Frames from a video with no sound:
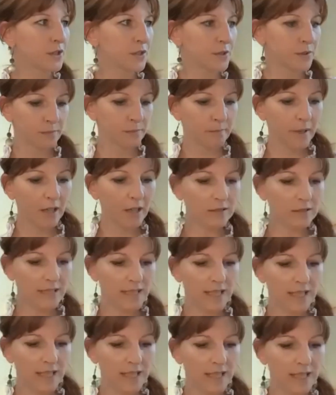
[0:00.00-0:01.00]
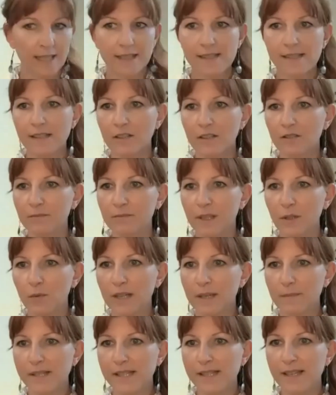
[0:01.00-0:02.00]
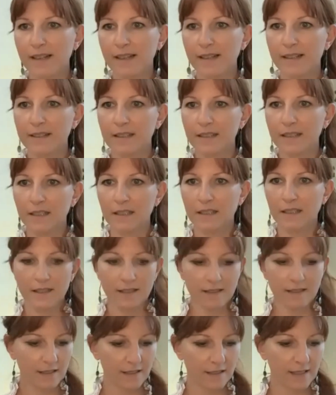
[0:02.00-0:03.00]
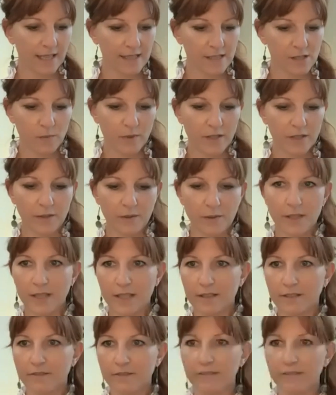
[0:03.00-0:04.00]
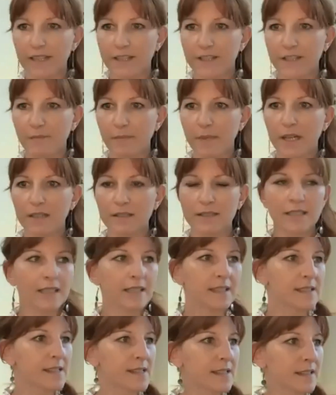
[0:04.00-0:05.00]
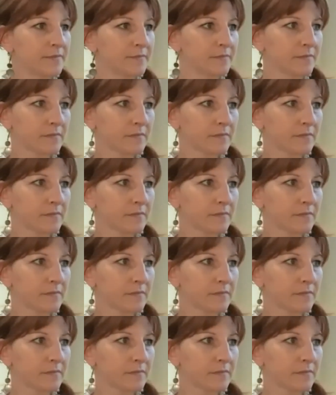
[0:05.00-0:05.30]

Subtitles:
to podcast on my website, that's where you can find the podcast.